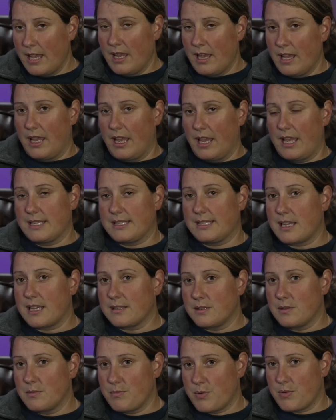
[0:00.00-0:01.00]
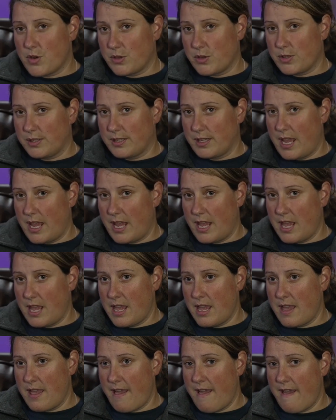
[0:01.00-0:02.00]
It doesn't per
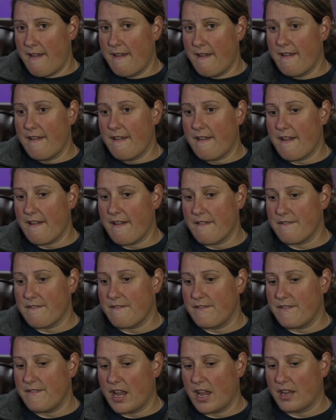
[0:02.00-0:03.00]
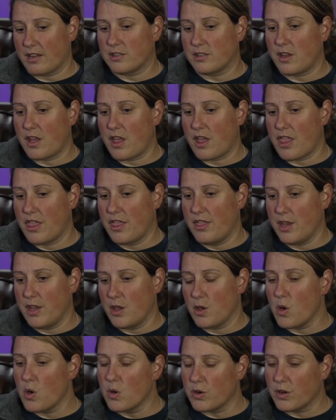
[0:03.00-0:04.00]
se affect the
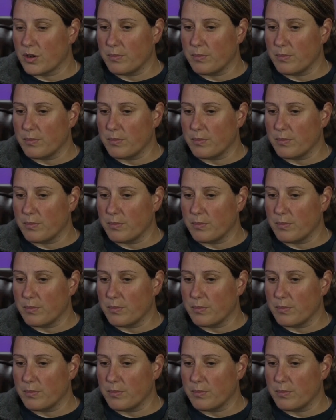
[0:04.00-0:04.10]
odor,